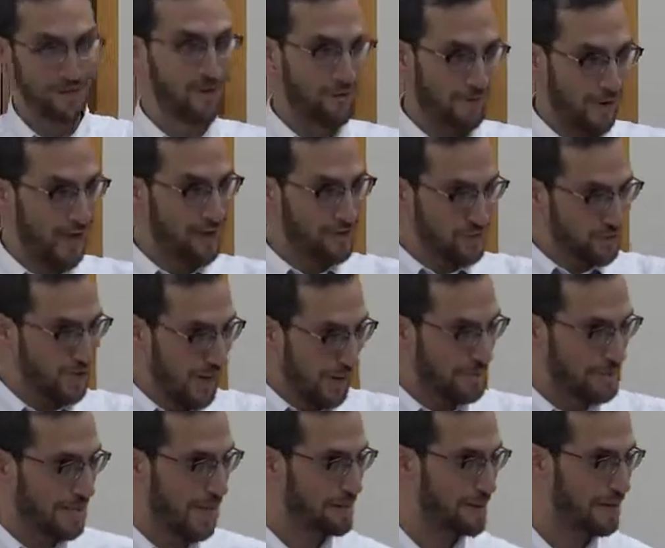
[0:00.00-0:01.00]
Right? So
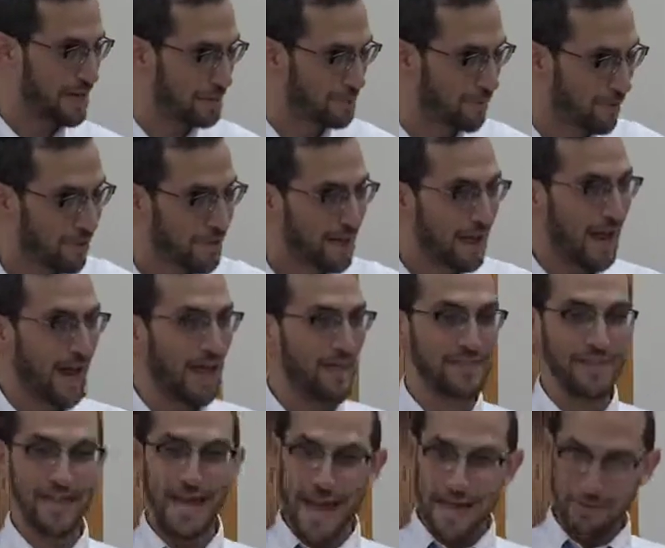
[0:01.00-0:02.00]
Shabbos Lamed Gimel. At
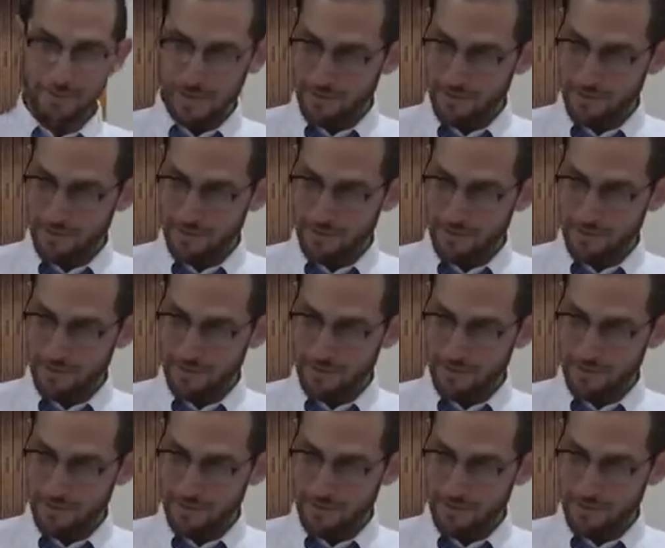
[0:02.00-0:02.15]
the end,